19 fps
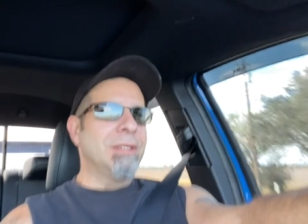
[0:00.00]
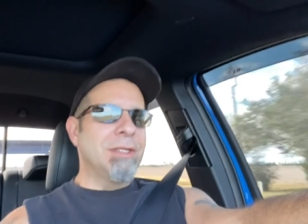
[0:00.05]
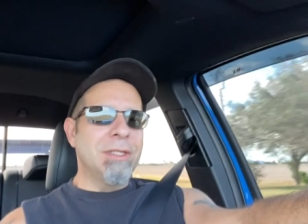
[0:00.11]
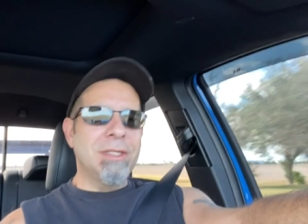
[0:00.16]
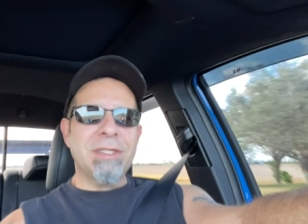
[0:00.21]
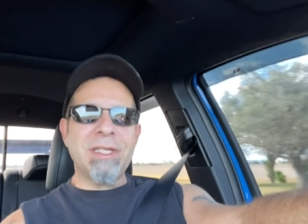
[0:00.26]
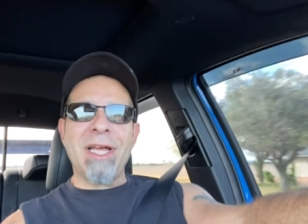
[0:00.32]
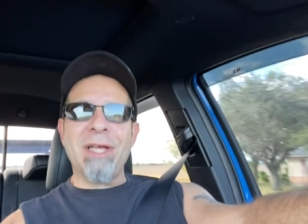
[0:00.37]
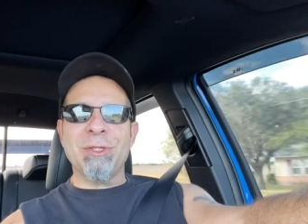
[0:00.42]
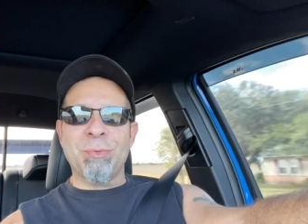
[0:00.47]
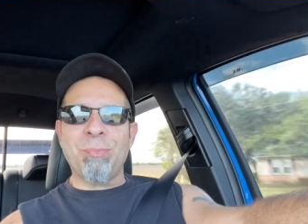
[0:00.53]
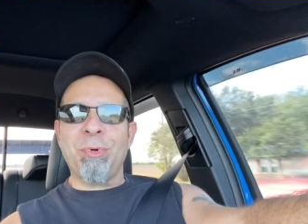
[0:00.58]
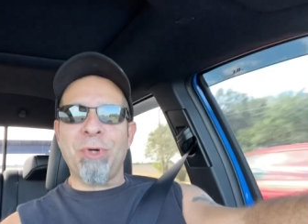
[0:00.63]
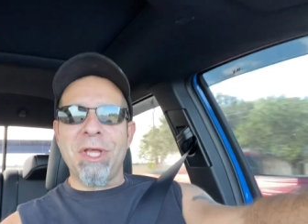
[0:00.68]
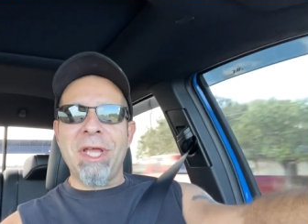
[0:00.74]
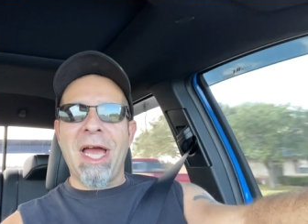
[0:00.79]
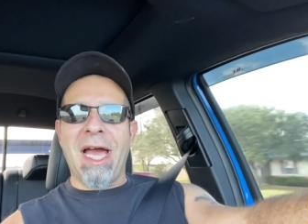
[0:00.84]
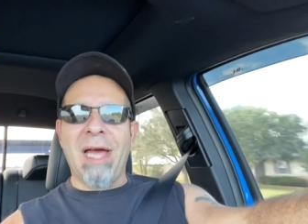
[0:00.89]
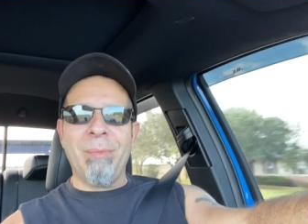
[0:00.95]
Sounds
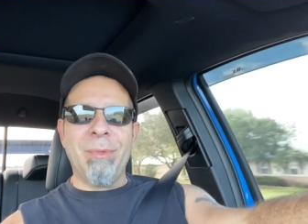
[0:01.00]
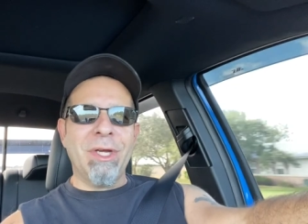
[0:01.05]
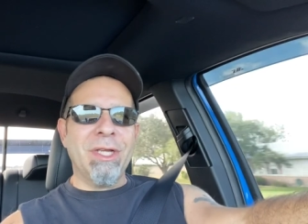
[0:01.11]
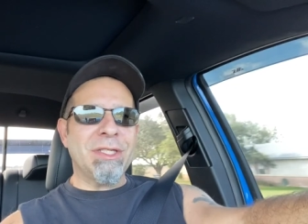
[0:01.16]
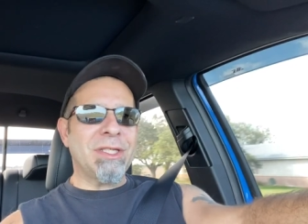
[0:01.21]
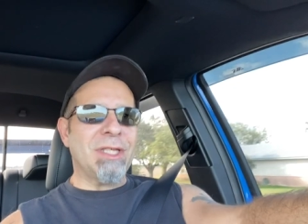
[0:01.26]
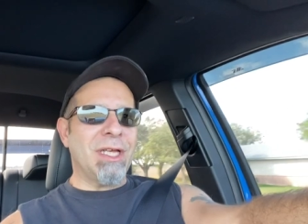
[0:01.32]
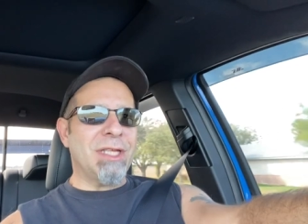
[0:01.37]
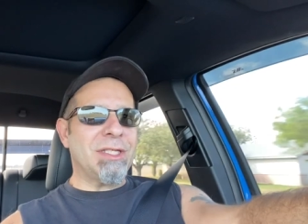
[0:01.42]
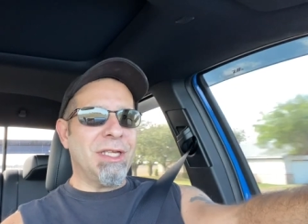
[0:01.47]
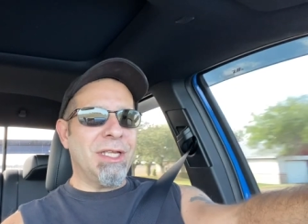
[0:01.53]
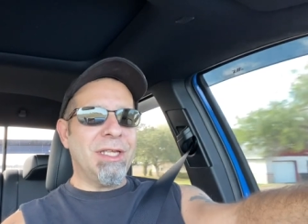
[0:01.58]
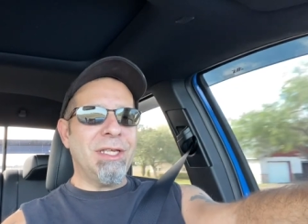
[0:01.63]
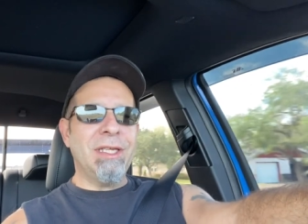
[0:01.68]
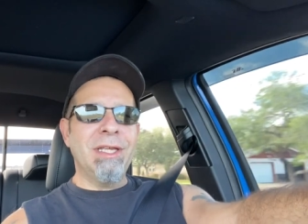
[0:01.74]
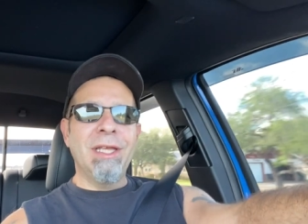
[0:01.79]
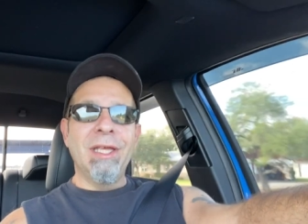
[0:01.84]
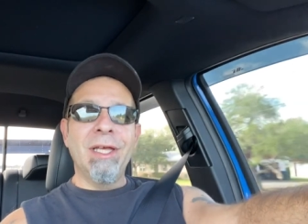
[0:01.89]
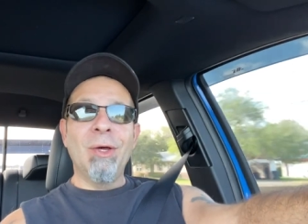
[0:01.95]
pretty ominous, doesn't it?
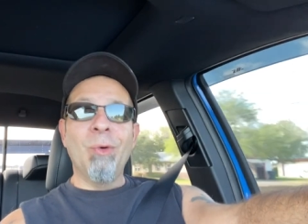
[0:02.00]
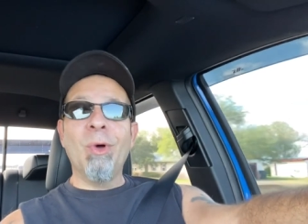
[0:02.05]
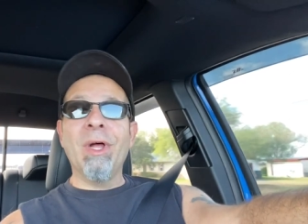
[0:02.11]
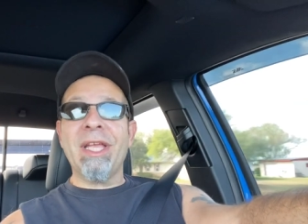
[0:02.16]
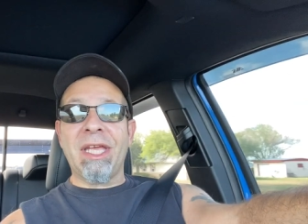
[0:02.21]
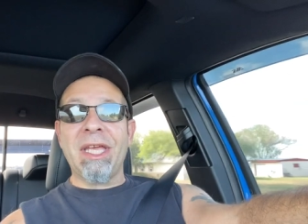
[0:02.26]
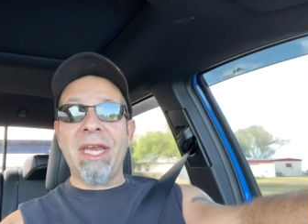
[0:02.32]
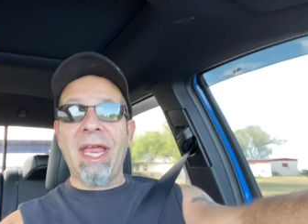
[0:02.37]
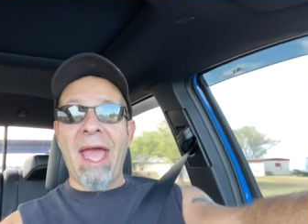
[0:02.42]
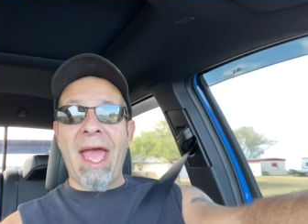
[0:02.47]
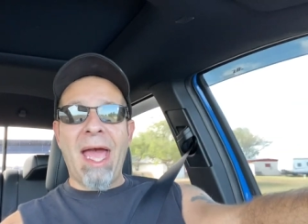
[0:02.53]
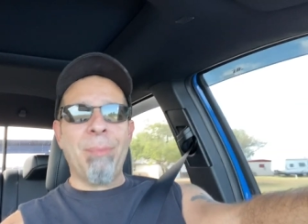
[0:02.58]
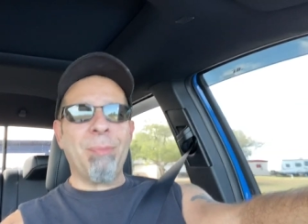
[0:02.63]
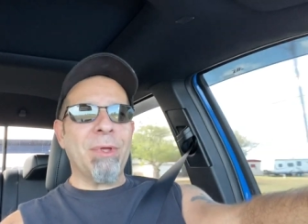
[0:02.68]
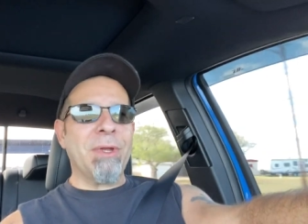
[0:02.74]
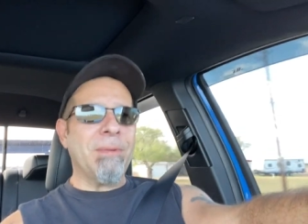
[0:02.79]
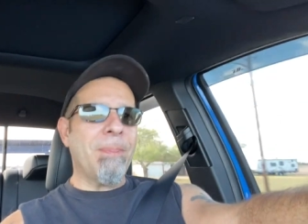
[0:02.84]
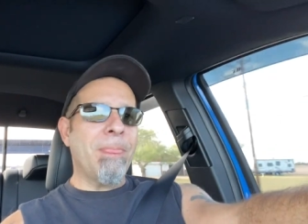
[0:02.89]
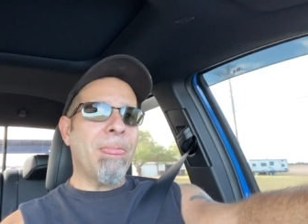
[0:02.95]
Well, it could
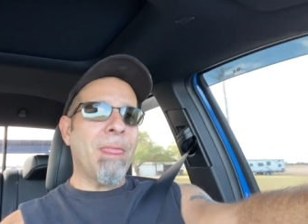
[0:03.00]
happen.